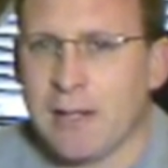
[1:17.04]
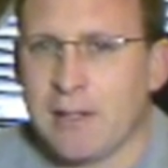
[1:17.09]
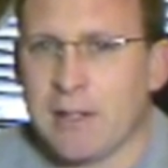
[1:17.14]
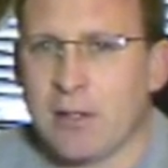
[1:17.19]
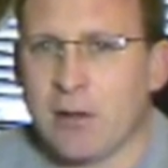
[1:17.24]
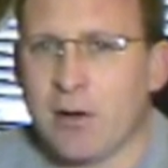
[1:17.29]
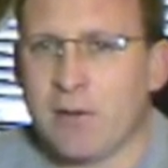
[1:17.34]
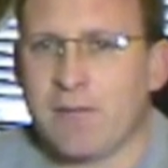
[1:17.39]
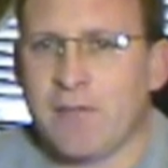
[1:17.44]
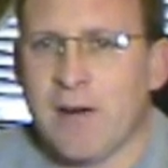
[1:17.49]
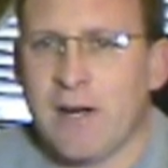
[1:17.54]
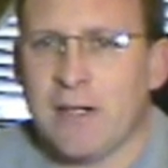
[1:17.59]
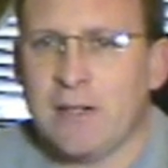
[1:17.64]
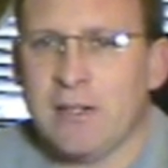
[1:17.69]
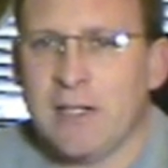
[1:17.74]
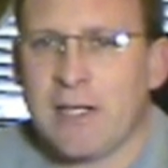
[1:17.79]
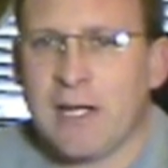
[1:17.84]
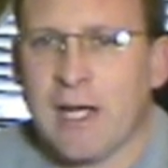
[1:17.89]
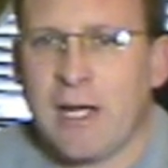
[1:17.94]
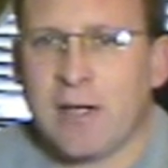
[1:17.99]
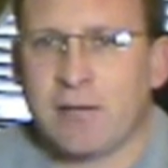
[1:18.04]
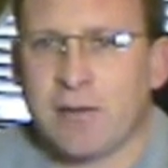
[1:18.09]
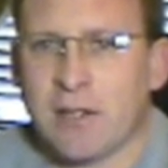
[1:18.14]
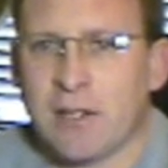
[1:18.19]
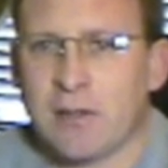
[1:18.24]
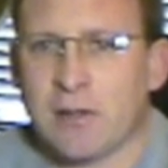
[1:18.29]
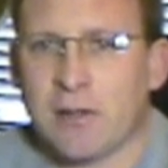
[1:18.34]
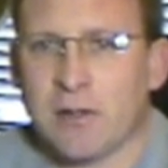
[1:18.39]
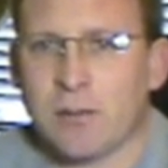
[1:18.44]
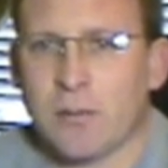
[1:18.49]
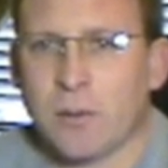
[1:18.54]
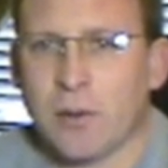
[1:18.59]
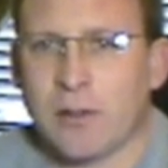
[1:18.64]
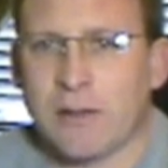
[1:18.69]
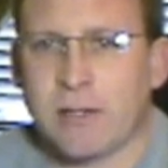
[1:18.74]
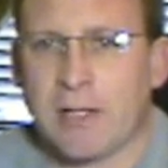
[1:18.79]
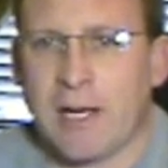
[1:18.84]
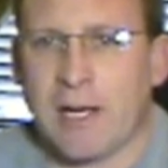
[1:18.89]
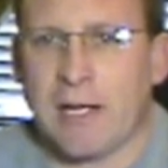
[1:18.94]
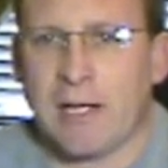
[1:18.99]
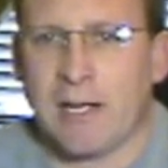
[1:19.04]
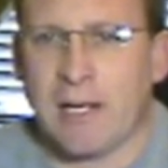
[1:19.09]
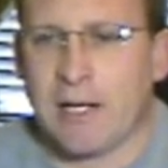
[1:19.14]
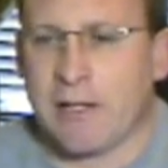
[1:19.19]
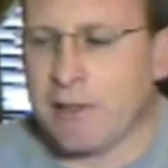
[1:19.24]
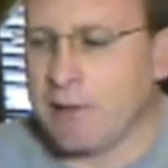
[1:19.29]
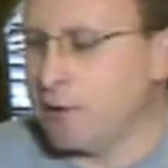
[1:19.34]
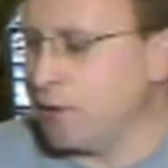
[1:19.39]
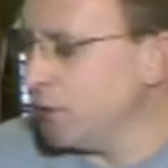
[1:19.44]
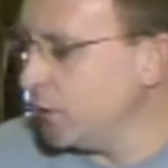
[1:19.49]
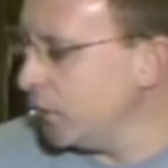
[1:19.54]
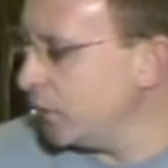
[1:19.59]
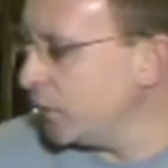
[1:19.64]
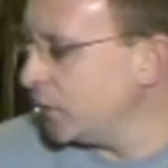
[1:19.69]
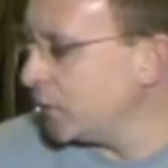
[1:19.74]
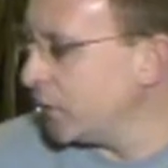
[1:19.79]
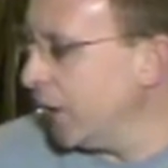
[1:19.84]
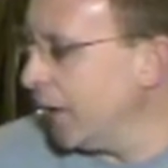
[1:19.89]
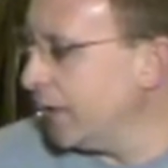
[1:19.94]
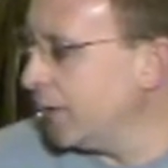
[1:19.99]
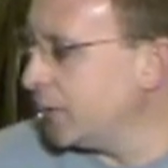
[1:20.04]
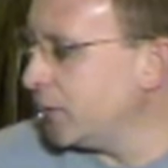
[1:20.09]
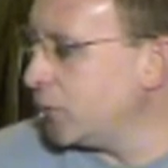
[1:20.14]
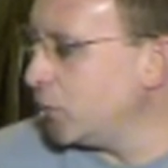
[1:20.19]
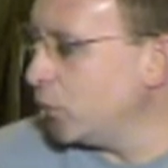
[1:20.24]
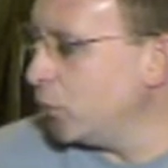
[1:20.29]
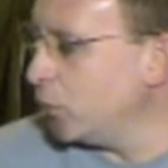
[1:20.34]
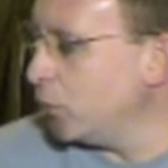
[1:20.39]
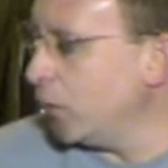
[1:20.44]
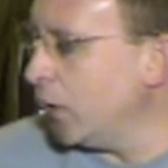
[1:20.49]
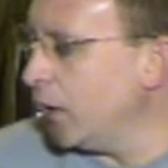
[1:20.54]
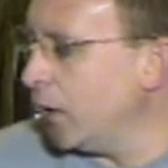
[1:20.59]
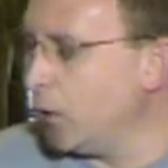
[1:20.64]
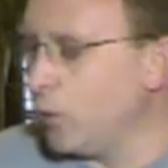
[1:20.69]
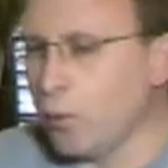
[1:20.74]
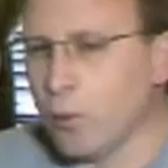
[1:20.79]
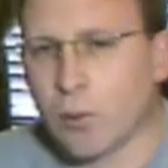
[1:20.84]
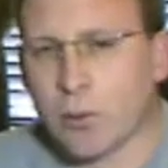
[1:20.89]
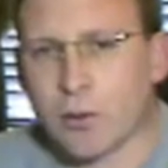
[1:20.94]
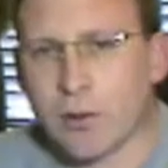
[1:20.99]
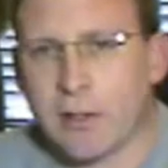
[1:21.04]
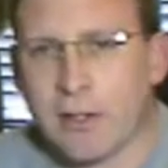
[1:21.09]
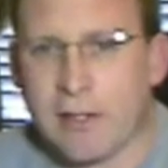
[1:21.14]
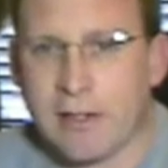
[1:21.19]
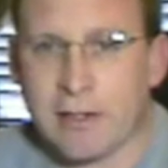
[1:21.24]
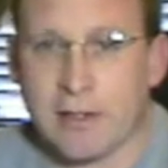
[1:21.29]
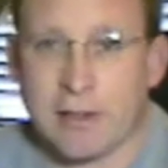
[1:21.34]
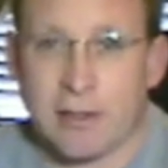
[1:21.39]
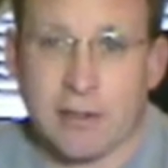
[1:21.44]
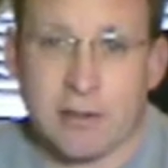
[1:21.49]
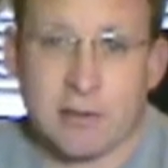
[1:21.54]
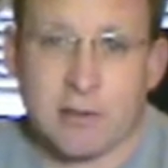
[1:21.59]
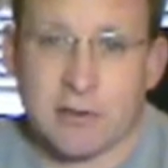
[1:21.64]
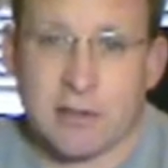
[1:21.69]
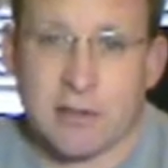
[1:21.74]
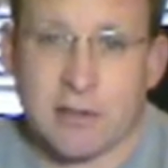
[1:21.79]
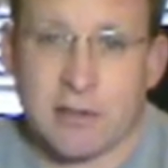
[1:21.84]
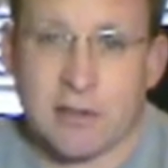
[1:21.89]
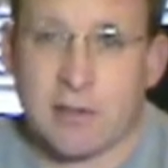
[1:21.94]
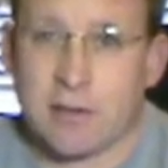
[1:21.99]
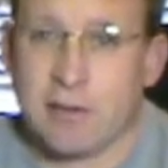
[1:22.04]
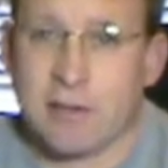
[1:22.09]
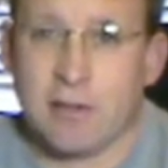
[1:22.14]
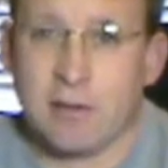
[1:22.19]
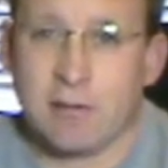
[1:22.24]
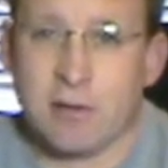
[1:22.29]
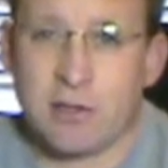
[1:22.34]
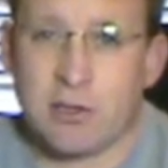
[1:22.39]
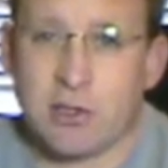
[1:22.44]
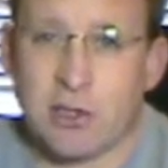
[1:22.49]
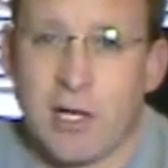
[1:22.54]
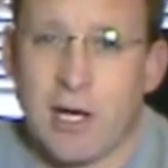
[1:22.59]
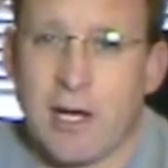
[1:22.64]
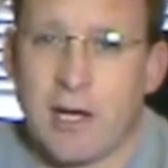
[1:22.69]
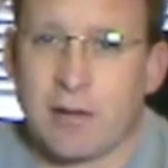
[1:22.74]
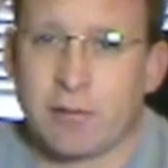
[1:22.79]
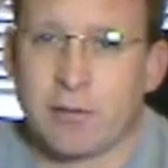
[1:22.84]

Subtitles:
I finally gave in one day and decided to order it and just give it a shot.